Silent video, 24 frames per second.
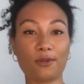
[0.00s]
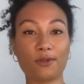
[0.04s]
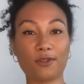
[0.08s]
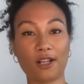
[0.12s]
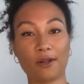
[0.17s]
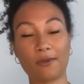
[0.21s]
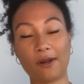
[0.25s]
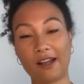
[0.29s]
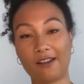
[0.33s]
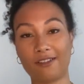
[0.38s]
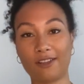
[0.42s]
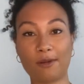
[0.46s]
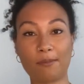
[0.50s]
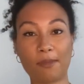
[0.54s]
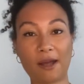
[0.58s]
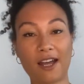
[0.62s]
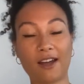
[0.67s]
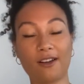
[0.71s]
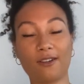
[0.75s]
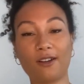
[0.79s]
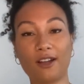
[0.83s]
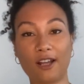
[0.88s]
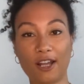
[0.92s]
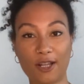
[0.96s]
go out and
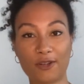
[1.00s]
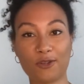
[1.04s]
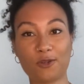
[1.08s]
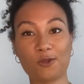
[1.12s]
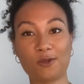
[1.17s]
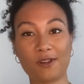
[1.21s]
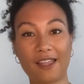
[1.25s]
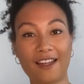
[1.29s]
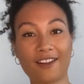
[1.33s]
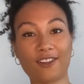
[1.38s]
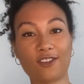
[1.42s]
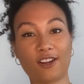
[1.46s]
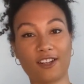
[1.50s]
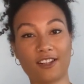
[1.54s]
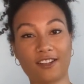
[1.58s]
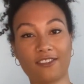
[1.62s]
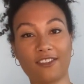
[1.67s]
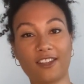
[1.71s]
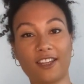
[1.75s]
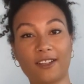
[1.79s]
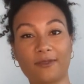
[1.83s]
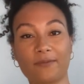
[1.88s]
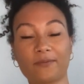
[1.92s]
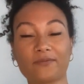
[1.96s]
about and all that kind of
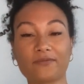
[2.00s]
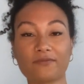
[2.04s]
thing.